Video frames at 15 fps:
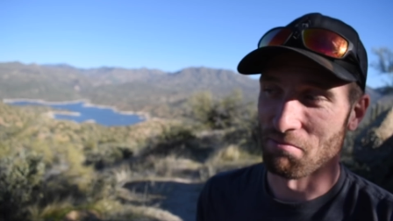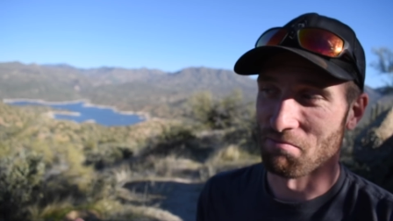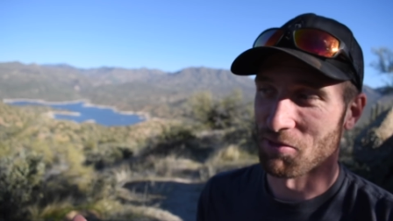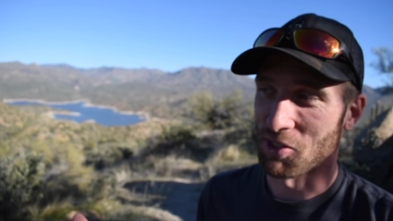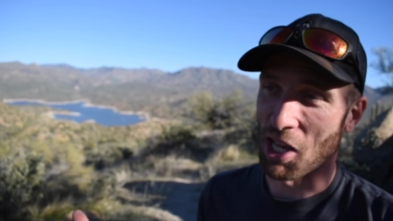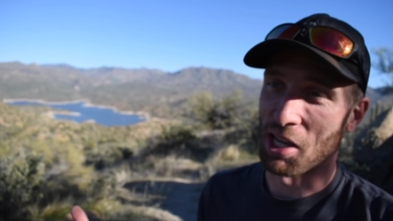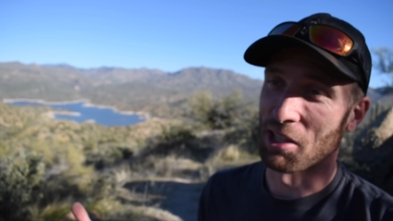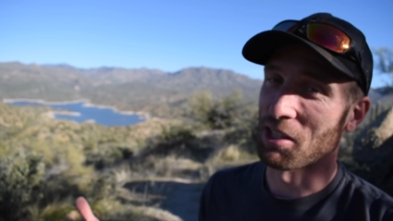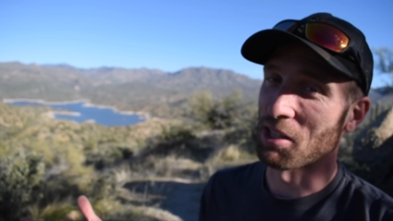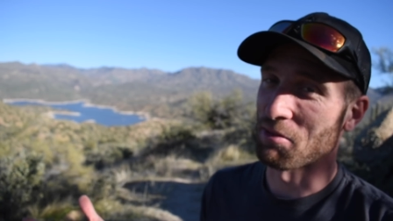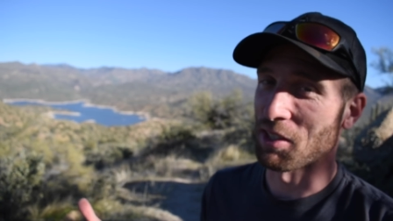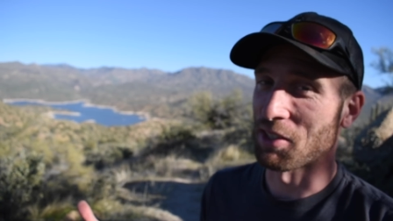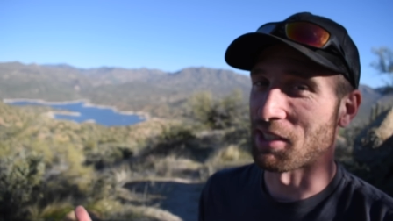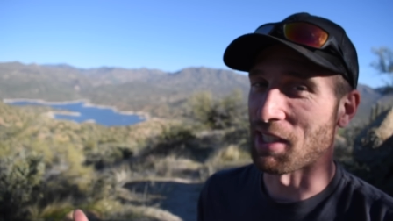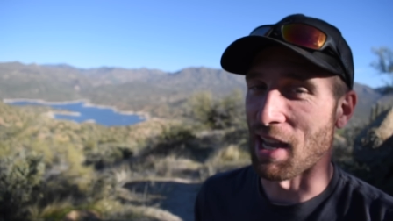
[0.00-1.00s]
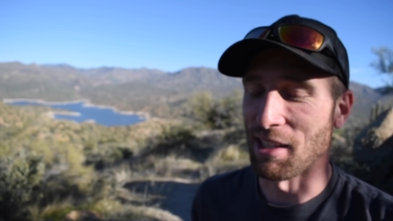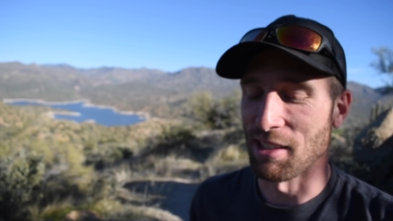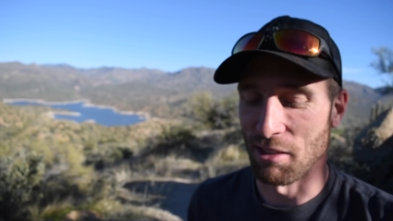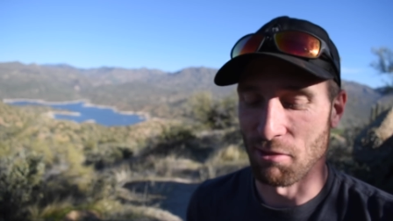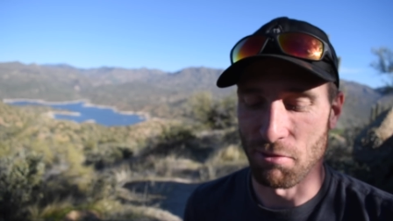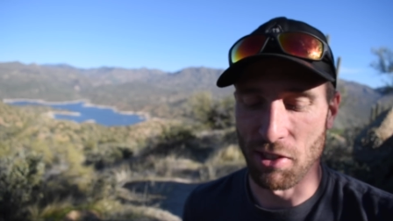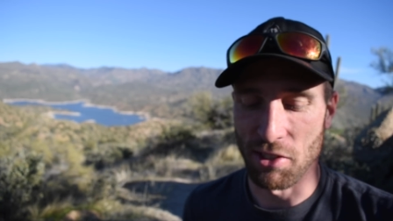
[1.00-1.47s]
scientific
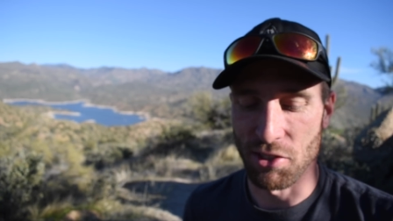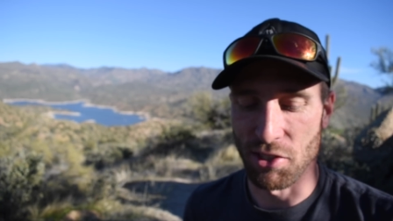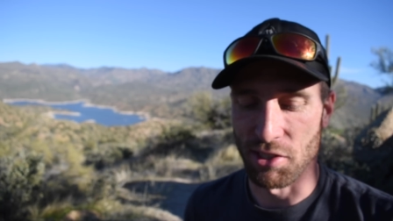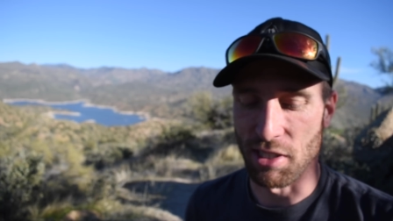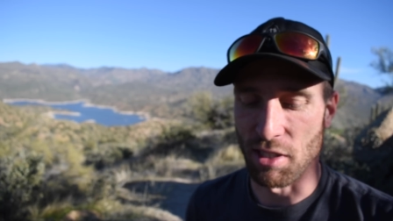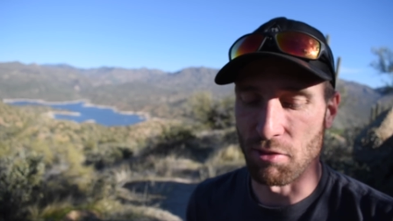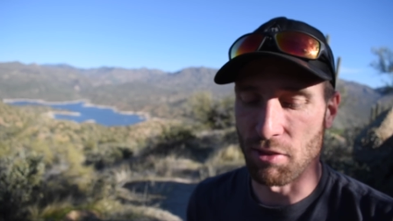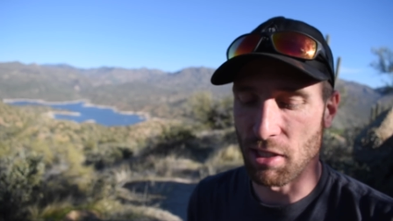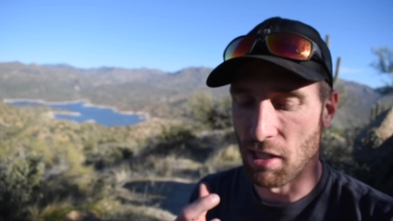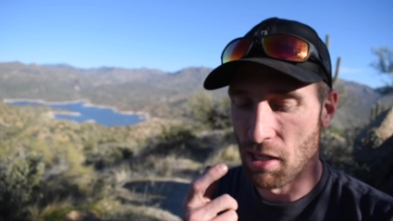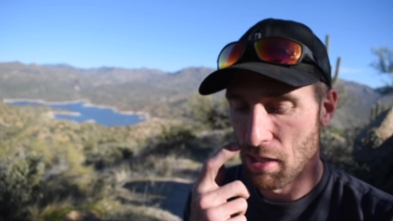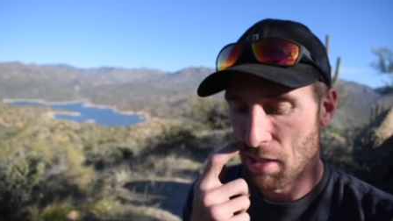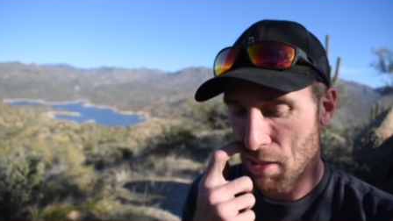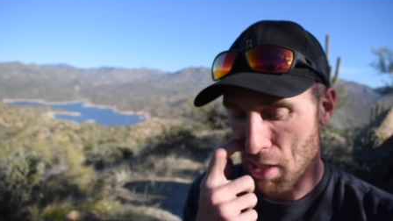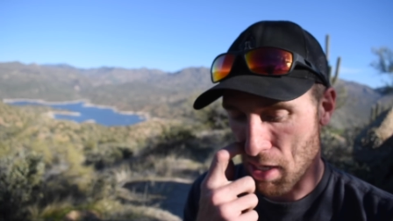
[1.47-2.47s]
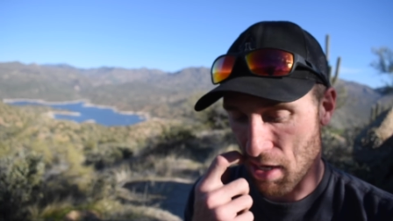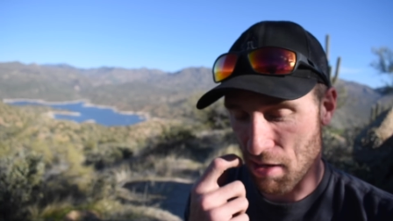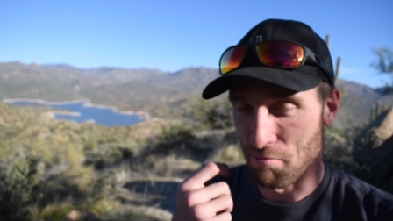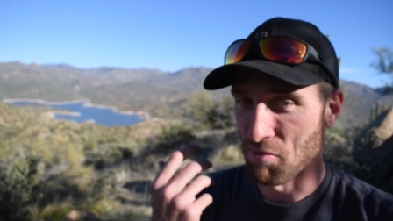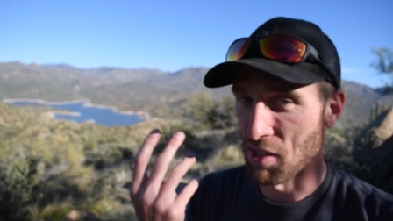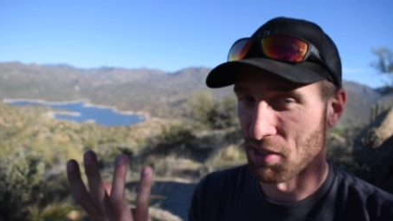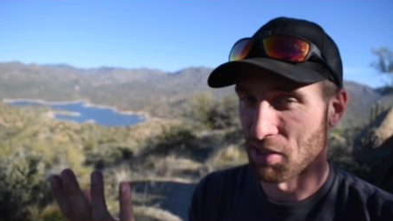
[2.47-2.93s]
stats and features of it,
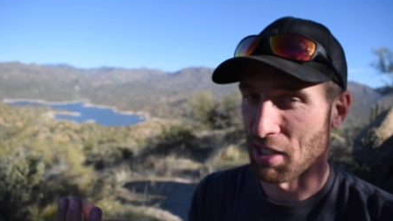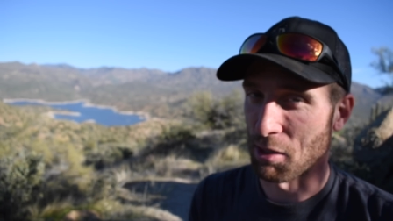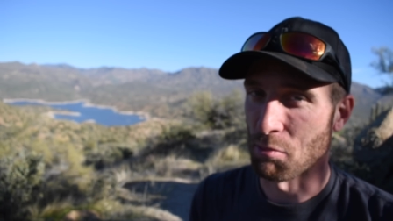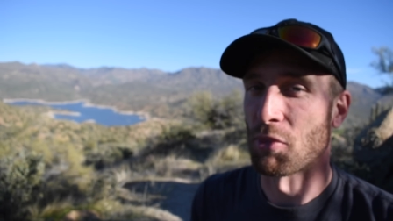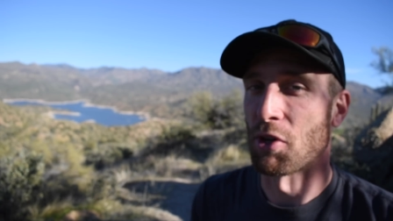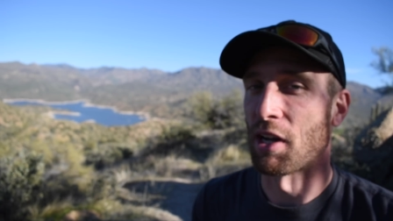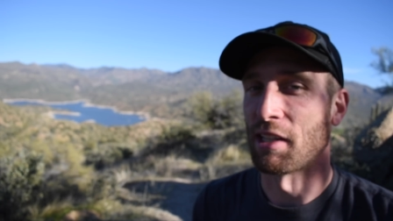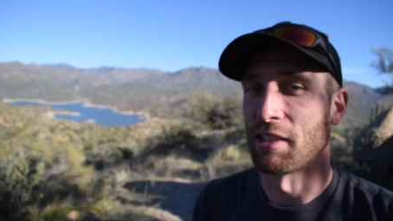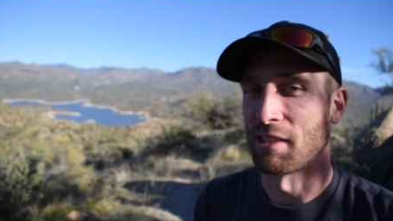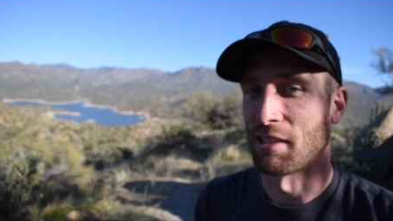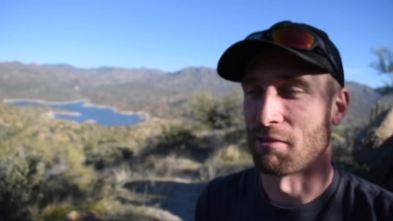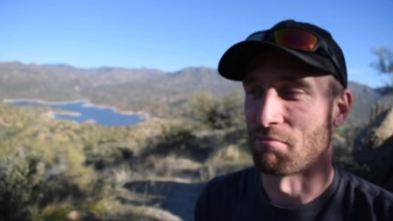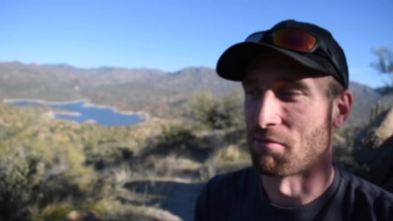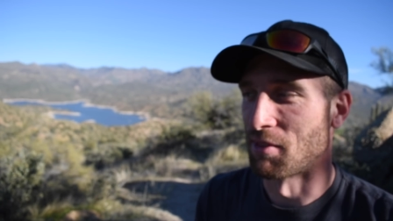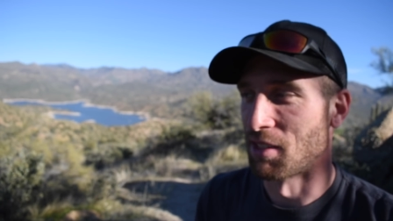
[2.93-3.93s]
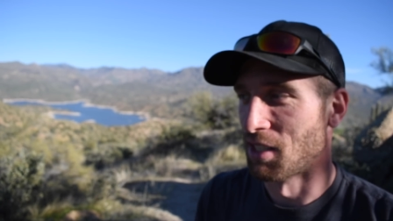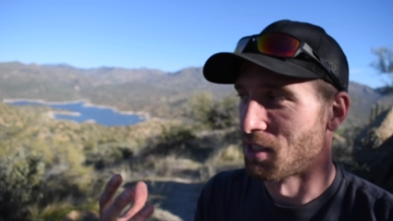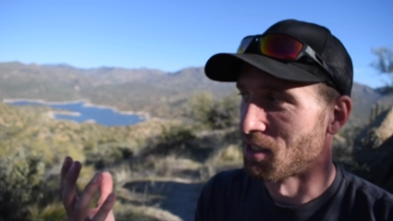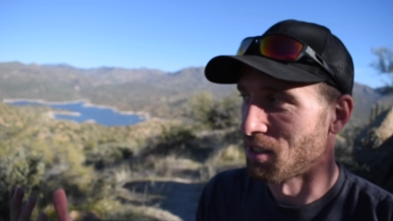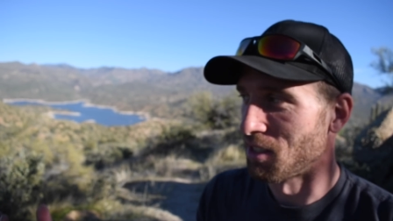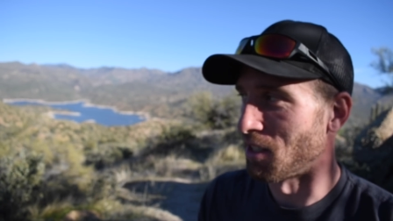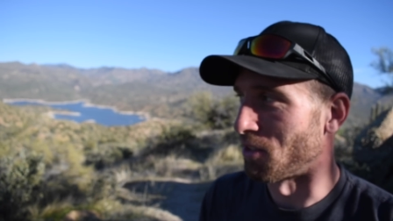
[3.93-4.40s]
things like price and
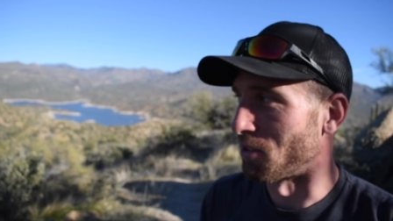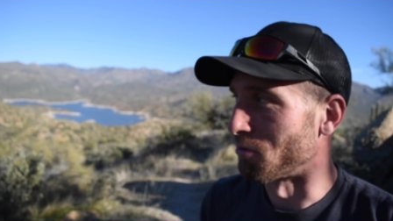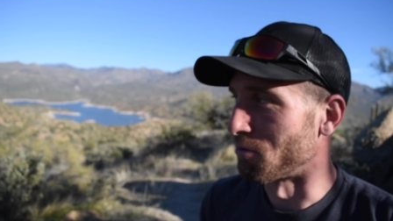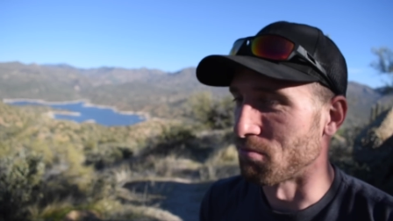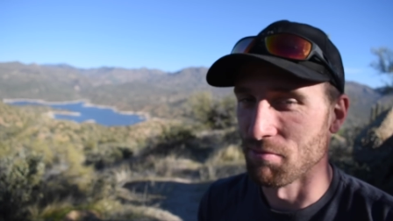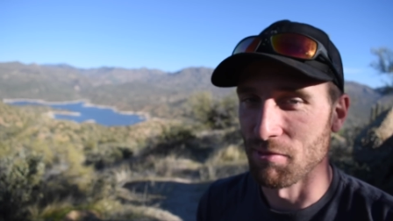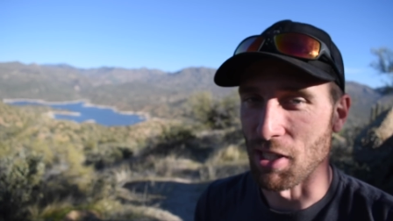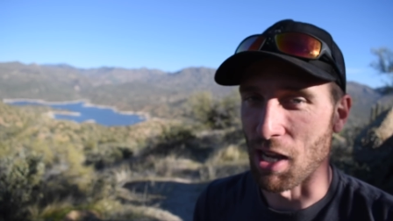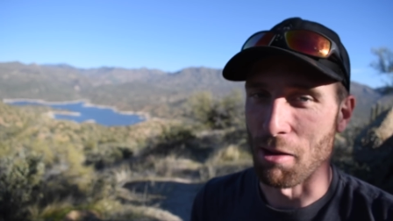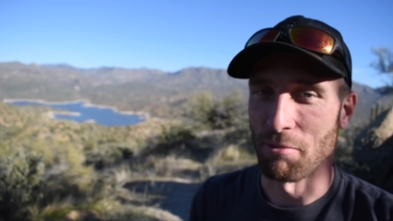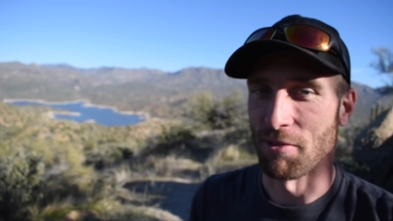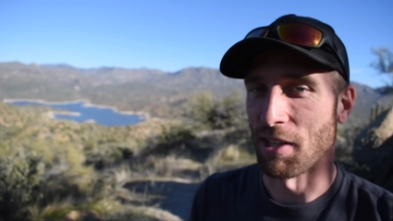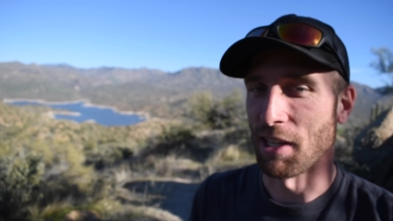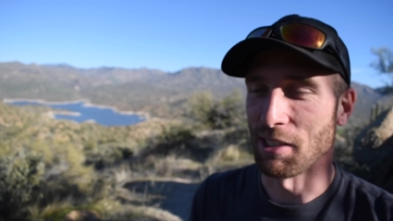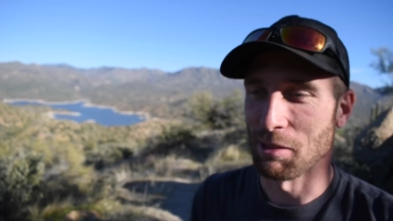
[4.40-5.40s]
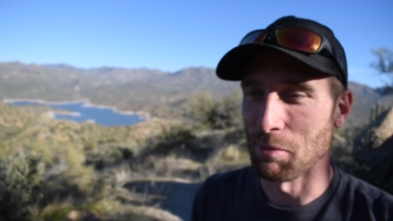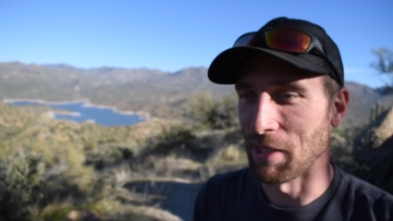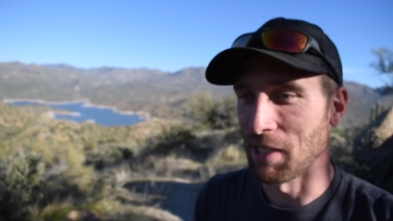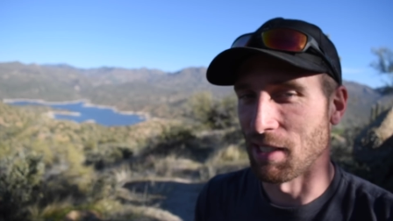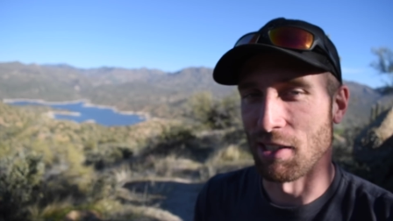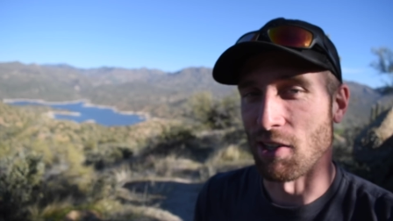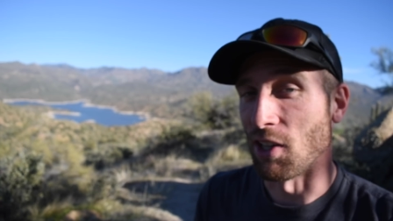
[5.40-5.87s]
top flight
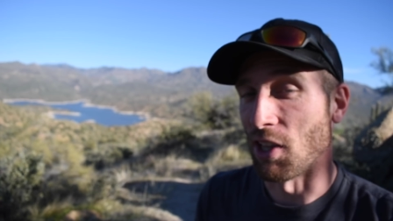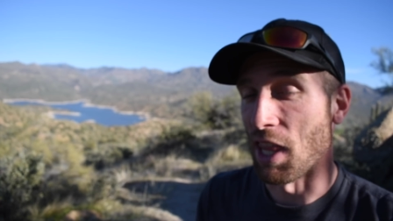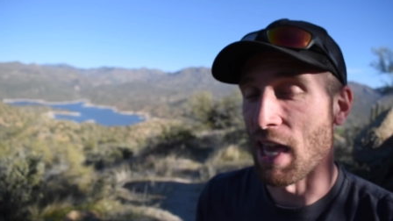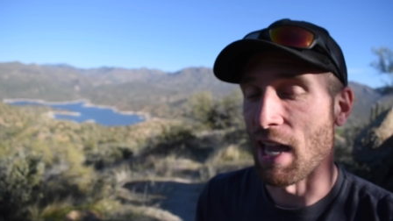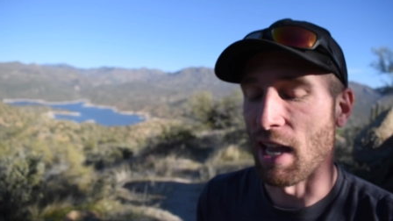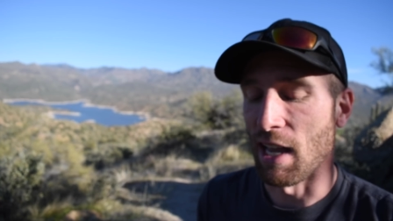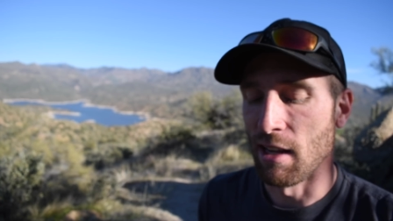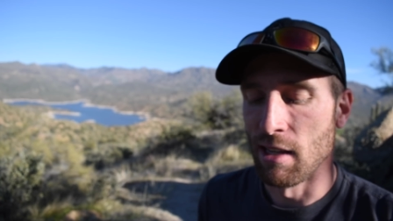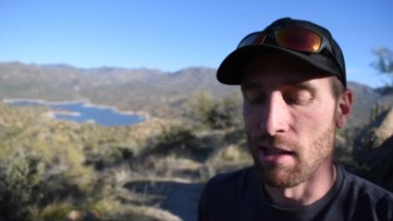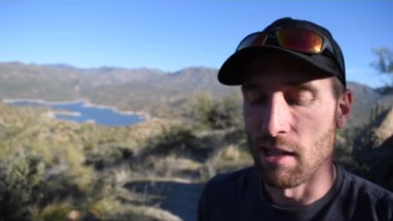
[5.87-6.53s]
speed and all of that.